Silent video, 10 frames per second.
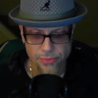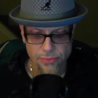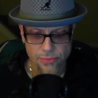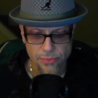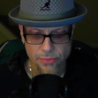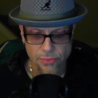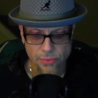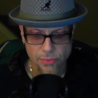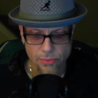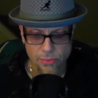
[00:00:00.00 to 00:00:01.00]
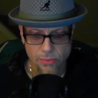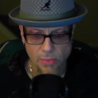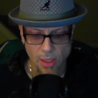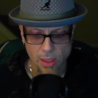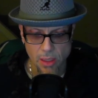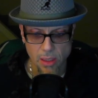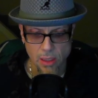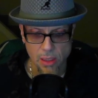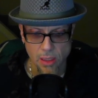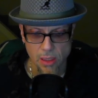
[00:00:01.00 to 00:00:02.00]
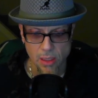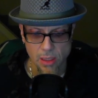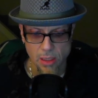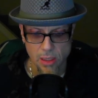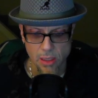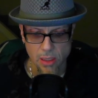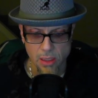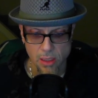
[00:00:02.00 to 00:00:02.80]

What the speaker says: Nobody speaks.